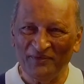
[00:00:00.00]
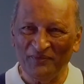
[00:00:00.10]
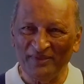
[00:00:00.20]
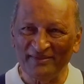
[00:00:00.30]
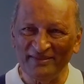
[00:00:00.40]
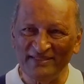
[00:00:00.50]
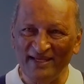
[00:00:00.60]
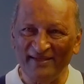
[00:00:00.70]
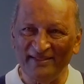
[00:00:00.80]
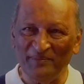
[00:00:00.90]
When
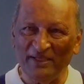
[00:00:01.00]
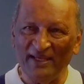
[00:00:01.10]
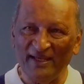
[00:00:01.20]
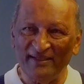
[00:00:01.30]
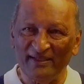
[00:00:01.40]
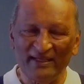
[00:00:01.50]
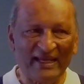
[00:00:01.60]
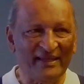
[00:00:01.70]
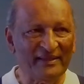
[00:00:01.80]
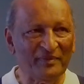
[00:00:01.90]
Christianity began in
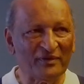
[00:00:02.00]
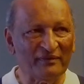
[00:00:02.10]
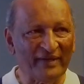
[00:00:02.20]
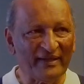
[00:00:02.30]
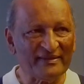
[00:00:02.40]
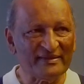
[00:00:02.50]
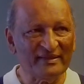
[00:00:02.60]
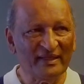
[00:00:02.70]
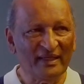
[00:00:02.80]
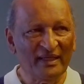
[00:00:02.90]
the book of Acts,
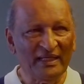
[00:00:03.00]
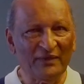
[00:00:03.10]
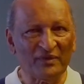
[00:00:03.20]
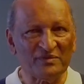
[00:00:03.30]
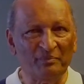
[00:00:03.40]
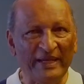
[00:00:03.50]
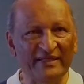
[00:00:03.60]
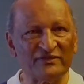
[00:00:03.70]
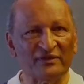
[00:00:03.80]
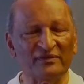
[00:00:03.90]
it was
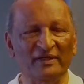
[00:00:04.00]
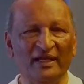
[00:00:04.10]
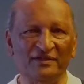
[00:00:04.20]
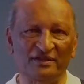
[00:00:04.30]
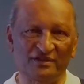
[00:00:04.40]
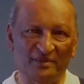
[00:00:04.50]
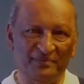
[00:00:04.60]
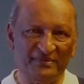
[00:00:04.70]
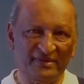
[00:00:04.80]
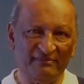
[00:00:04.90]
based on
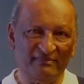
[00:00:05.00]
relationships.